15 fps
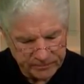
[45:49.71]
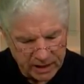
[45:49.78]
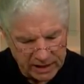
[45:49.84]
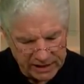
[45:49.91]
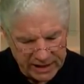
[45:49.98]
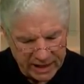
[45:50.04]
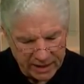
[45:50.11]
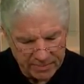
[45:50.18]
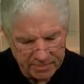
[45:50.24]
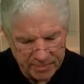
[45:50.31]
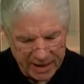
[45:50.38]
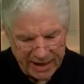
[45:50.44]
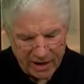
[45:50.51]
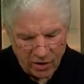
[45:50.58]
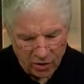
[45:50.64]
I get
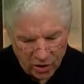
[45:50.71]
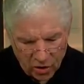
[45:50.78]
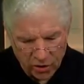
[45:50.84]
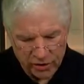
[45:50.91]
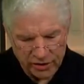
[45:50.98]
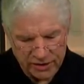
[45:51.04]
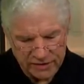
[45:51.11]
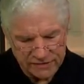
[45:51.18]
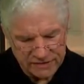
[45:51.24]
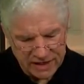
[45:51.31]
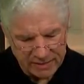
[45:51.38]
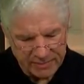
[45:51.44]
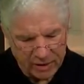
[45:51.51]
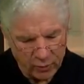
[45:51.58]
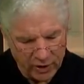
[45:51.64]
by how hard it is to
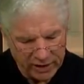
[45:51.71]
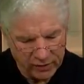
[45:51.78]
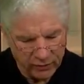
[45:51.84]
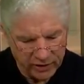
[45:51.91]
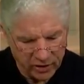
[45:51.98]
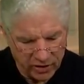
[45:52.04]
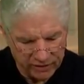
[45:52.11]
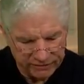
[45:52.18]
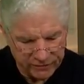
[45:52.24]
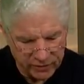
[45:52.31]
take my wedding ring off.